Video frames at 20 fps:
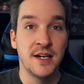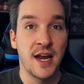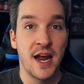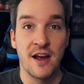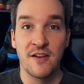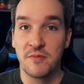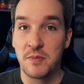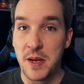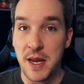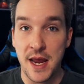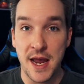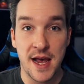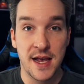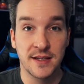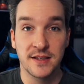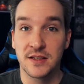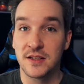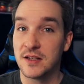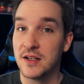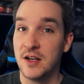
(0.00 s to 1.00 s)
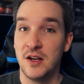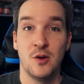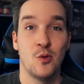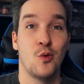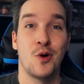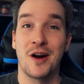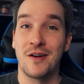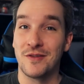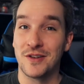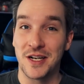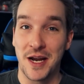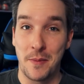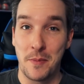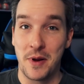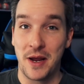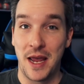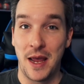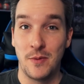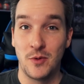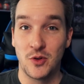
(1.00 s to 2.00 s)
FPS, whatever type
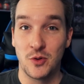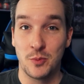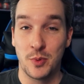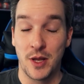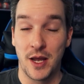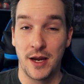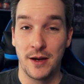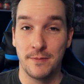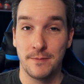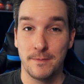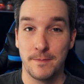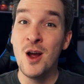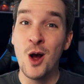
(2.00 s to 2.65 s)
of games you play.